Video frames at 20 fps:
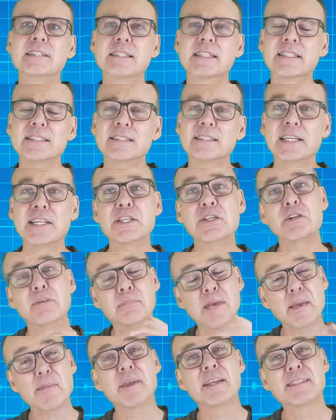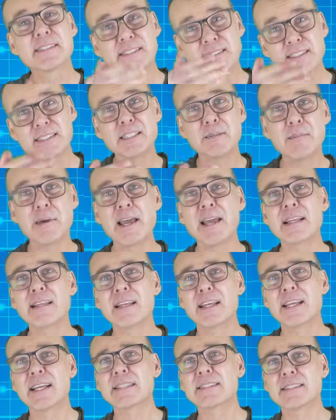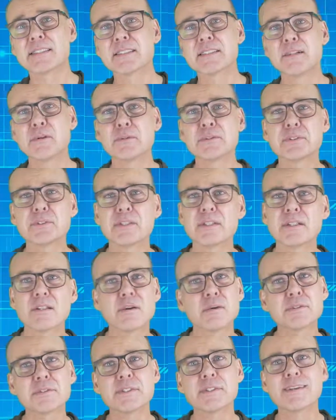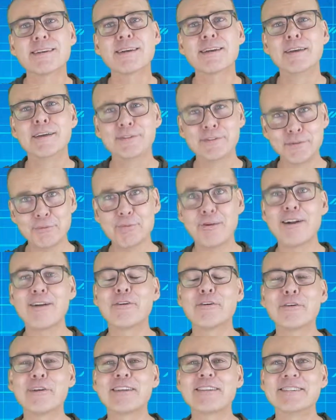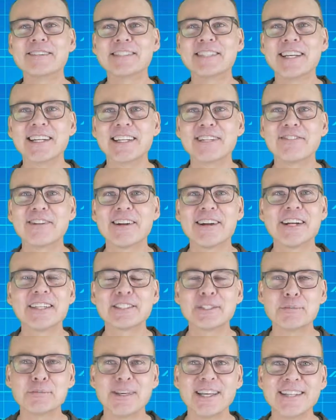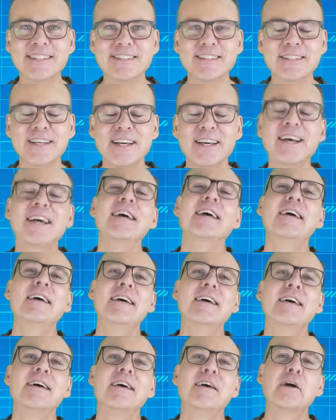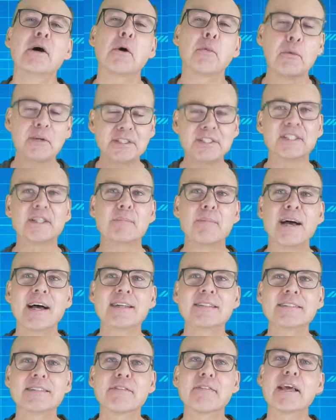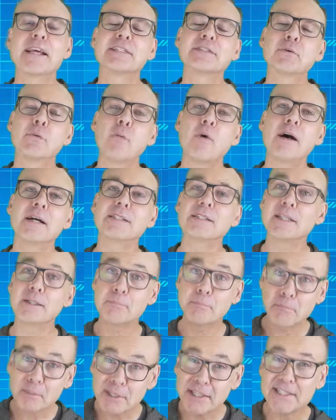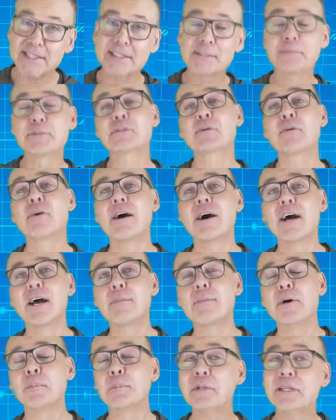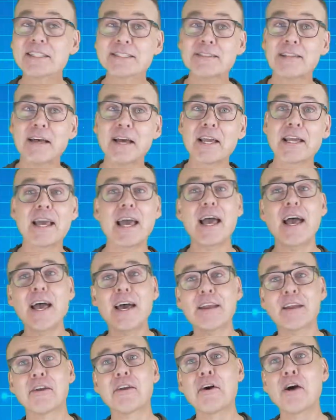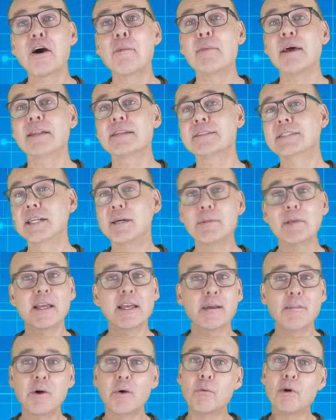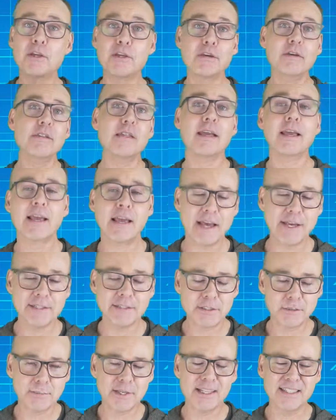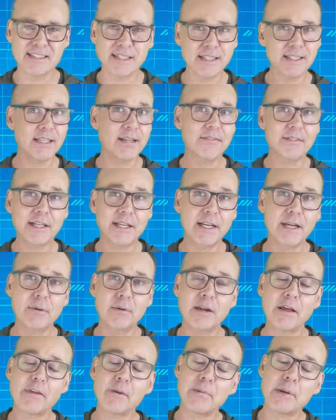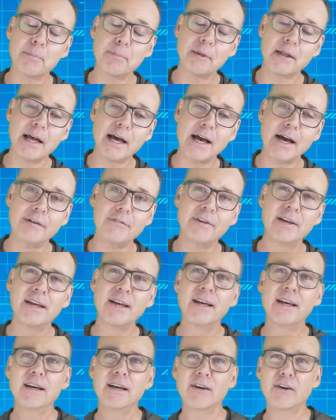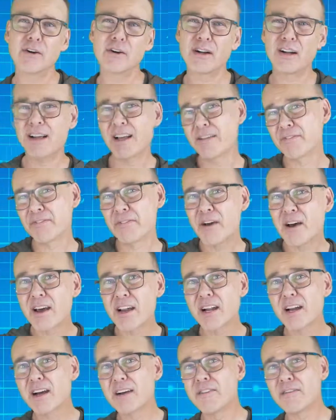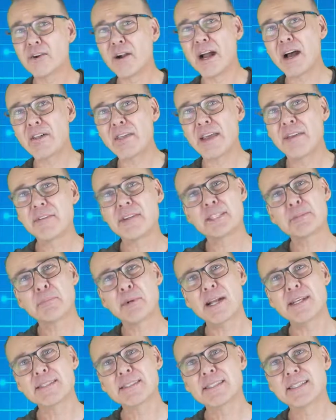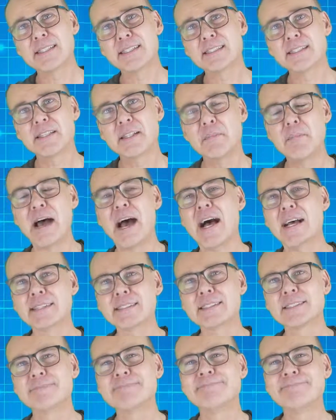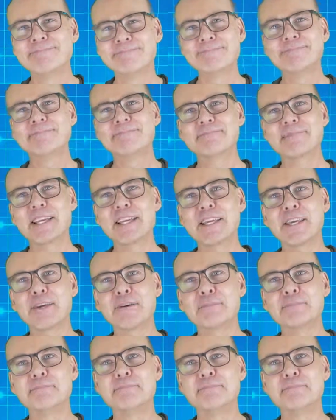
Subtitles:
to continue, and maybe it's the debate that gets us closer and closer to our own understanding of what Agile means. I wish you the best. Thanks for watching. Please subscribe. Please like, add a comment. Tell me about what you think Agile means. I'd love to hear what other people have or have thought of, or how they've expressed this in the past. Thank you.